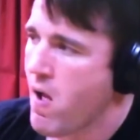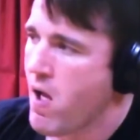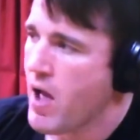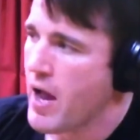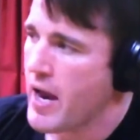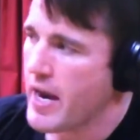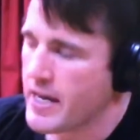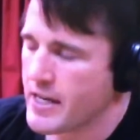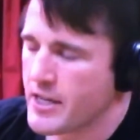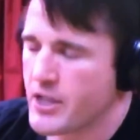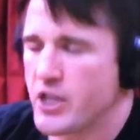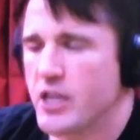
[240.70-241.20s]

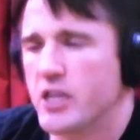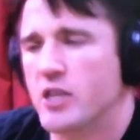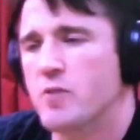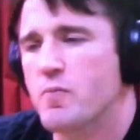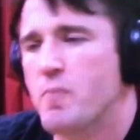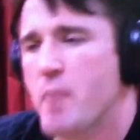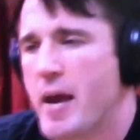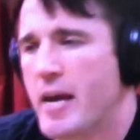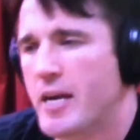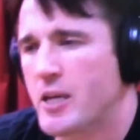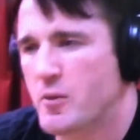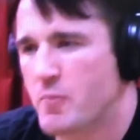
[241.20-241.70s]
It
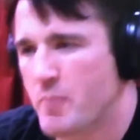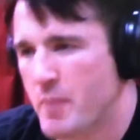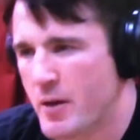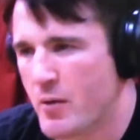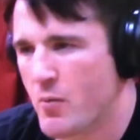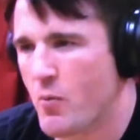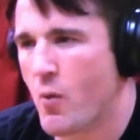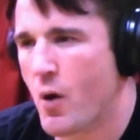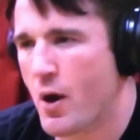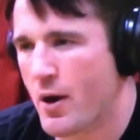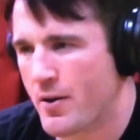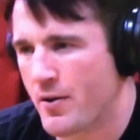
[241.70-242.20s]
just makes
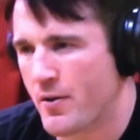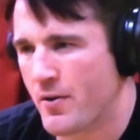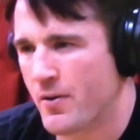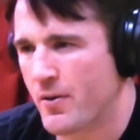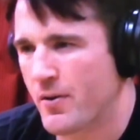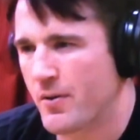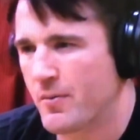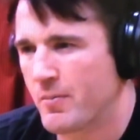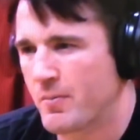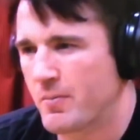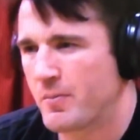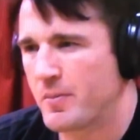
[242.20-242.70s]
me
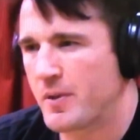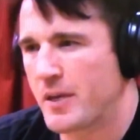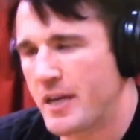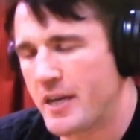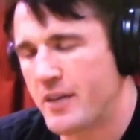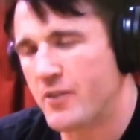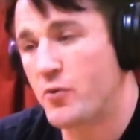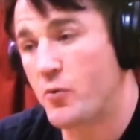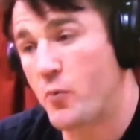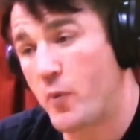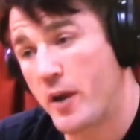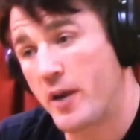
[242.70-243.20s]
wonder,
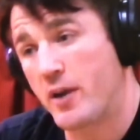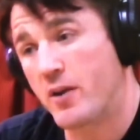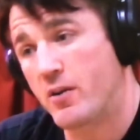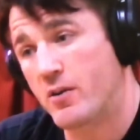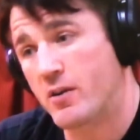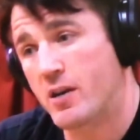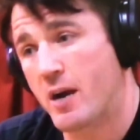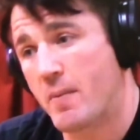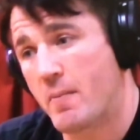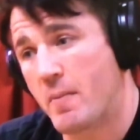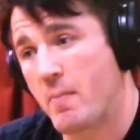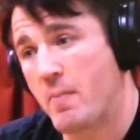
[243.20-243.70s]
is
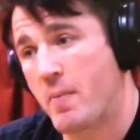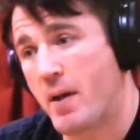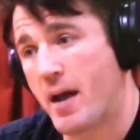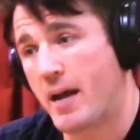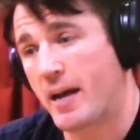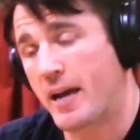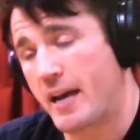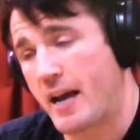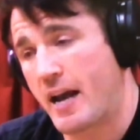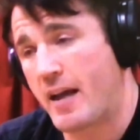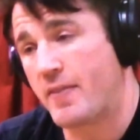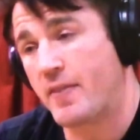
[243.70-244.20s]
Rico coming
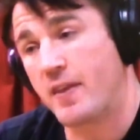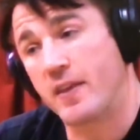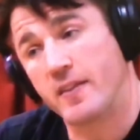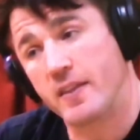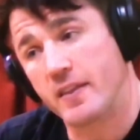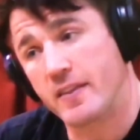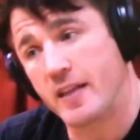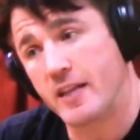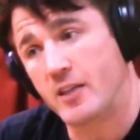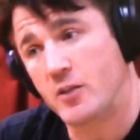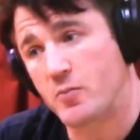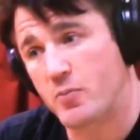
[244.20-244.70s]
back? And I think
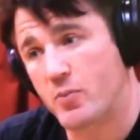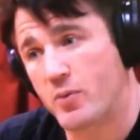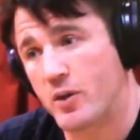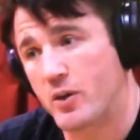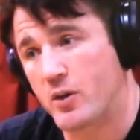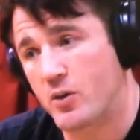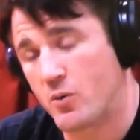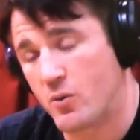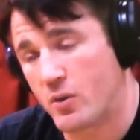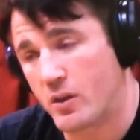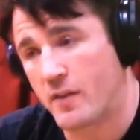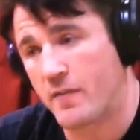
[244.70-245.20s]
that that's pretty
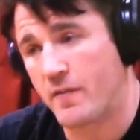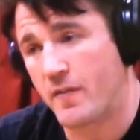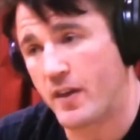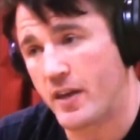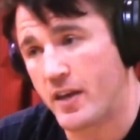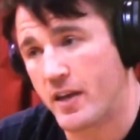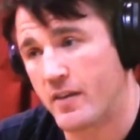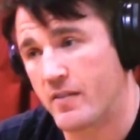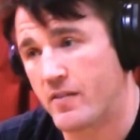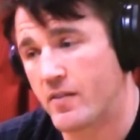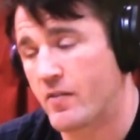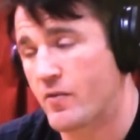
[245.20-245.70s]
cool if
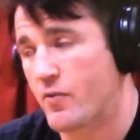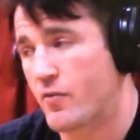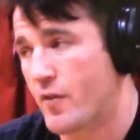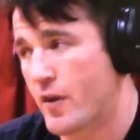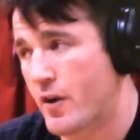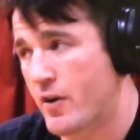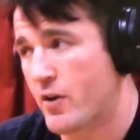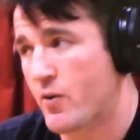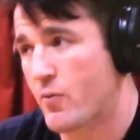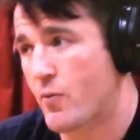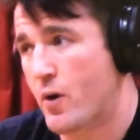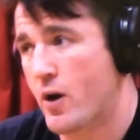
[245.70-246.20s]
he is. It's
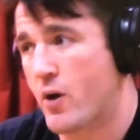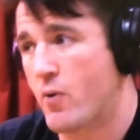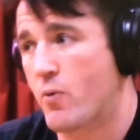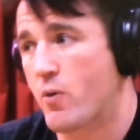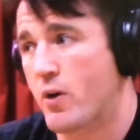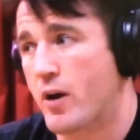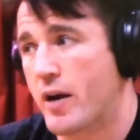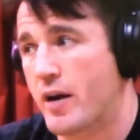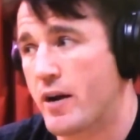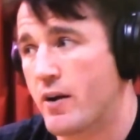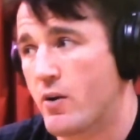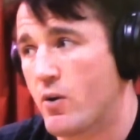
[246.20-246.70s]
very rare
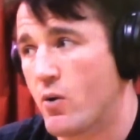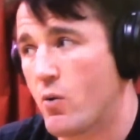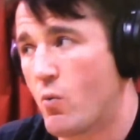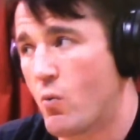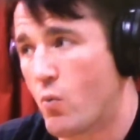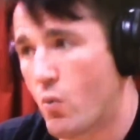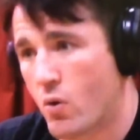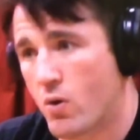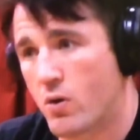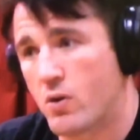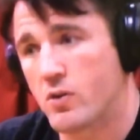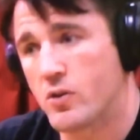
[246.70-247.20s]
where a
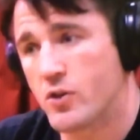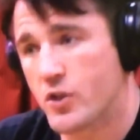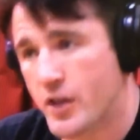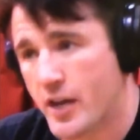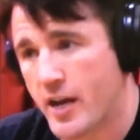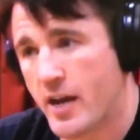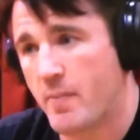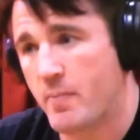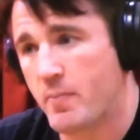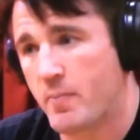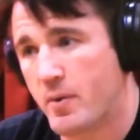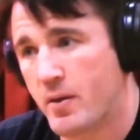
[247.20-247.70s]
world
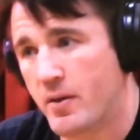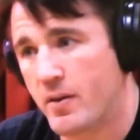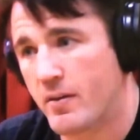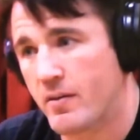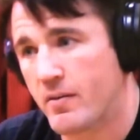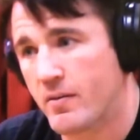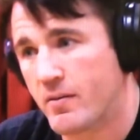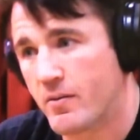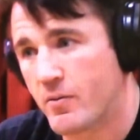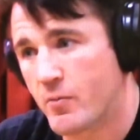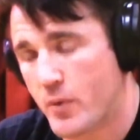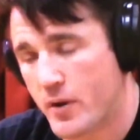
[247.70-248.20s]

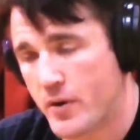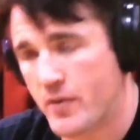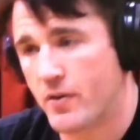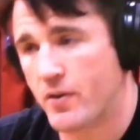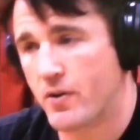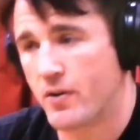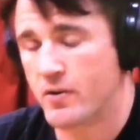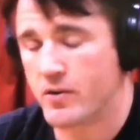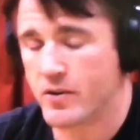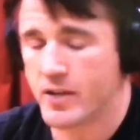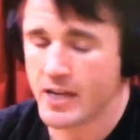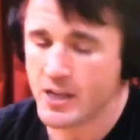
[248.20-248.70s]
champion
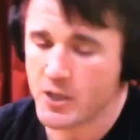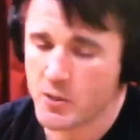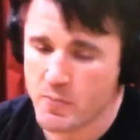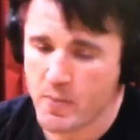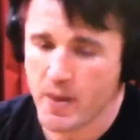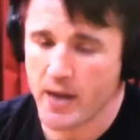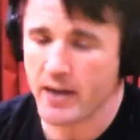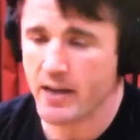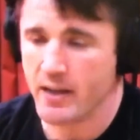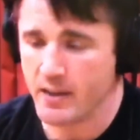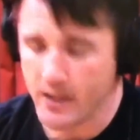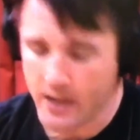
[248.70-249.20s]
returns. That's
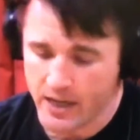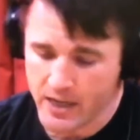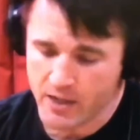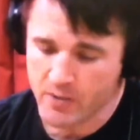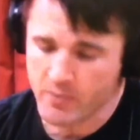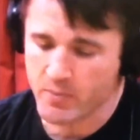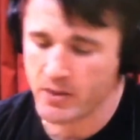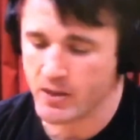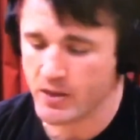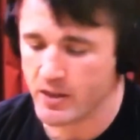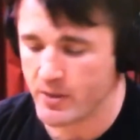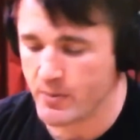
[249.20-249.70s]

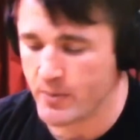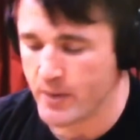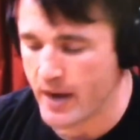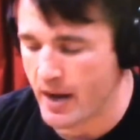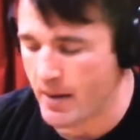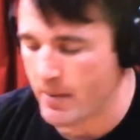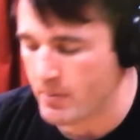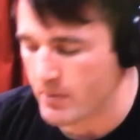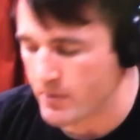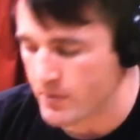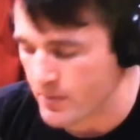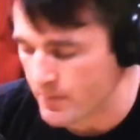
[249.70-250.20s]
speculation, but let's see what
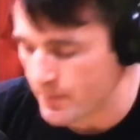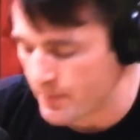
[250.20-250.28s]
happens.